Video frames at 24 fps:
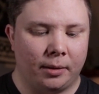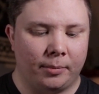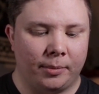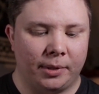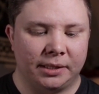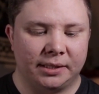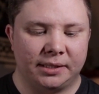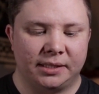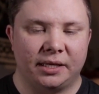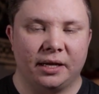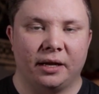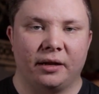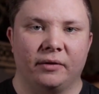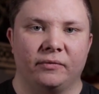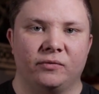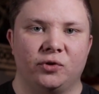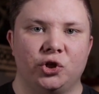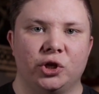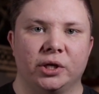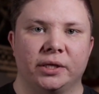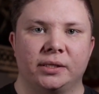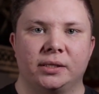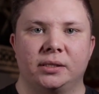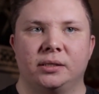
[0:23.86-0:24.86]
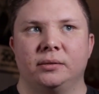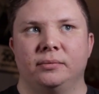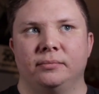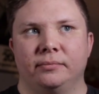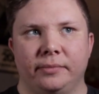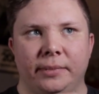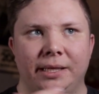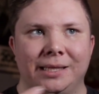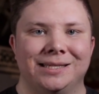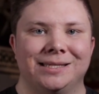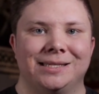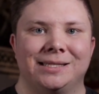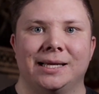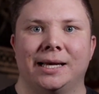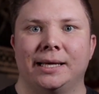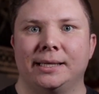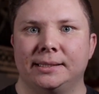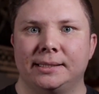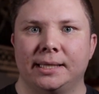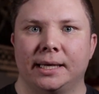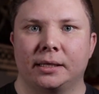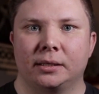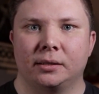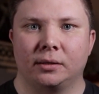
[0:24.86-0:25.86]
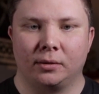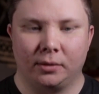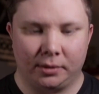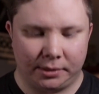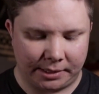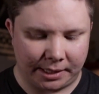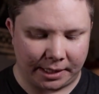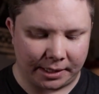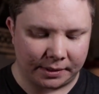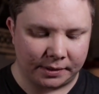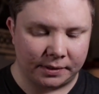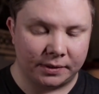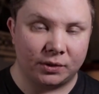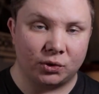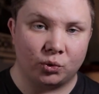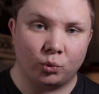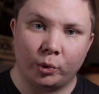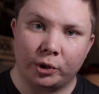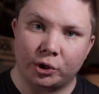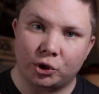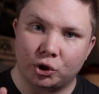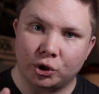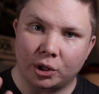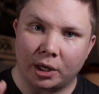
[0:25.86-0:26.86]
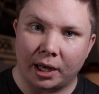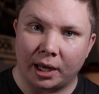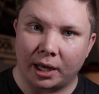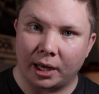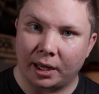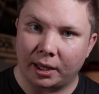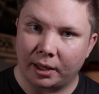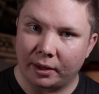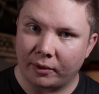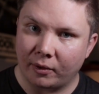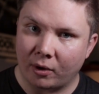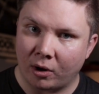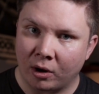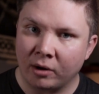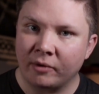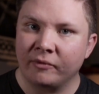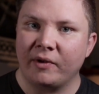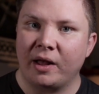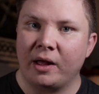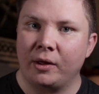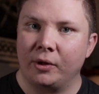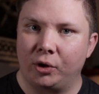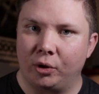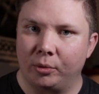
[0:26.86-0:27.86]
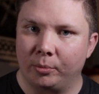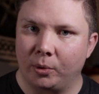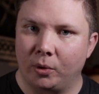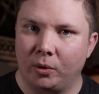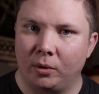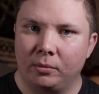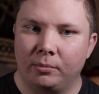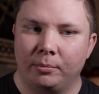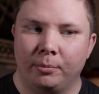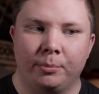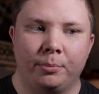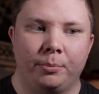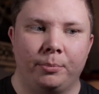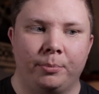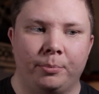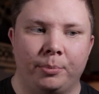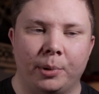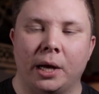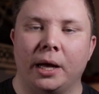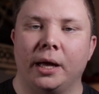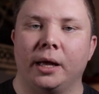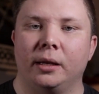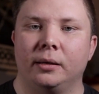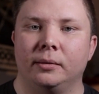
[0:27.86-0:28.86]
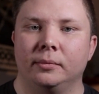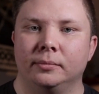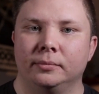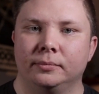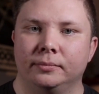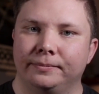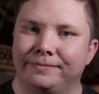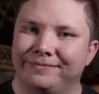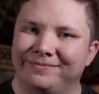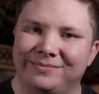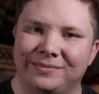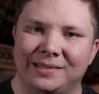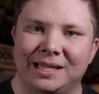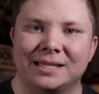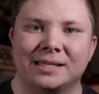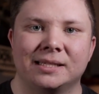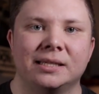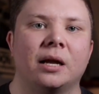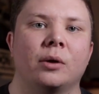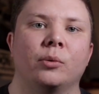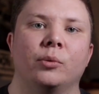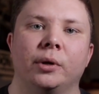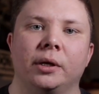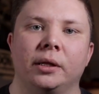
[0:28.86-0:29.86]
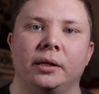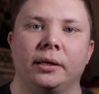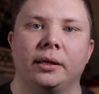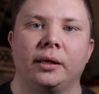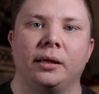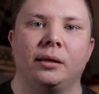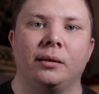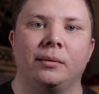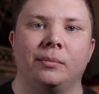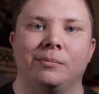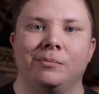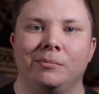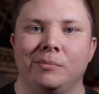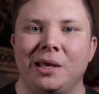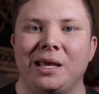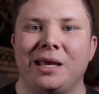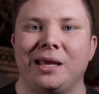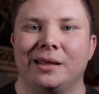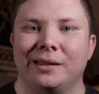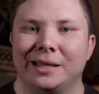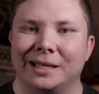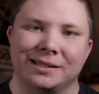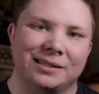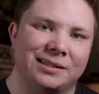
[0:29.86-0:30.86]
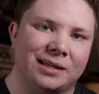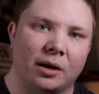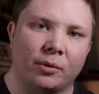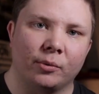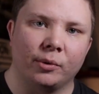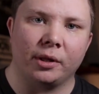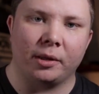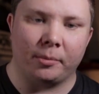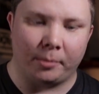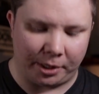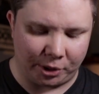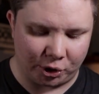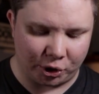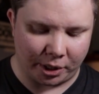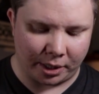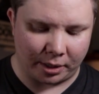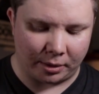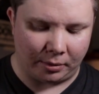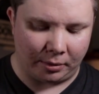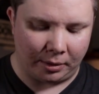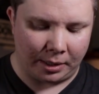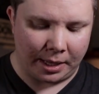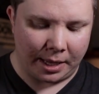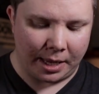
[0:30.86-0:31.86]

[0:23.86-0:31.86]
instead of just inside technical tests, which are valuable, but that's not really me and that's not really my channel.